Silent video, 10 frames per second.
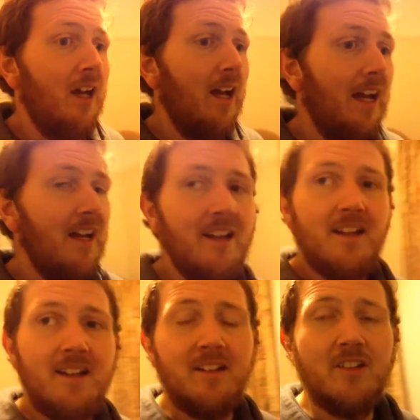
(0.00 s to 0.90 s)

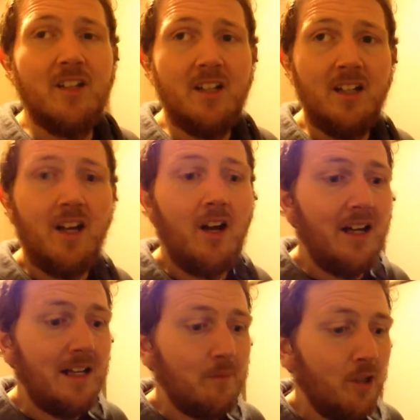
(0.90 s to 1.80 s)
And I
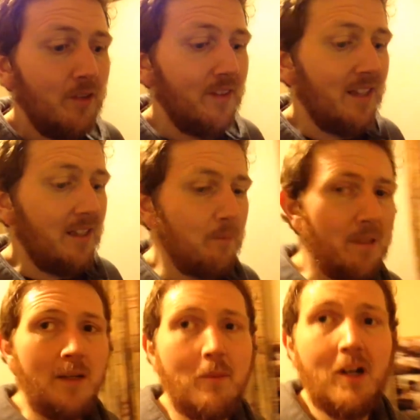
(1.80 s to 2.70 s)
am on the
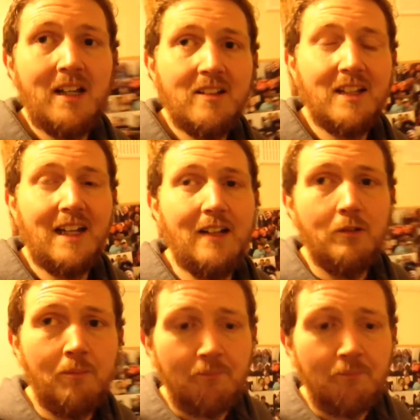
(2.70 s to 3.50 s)
BMI scale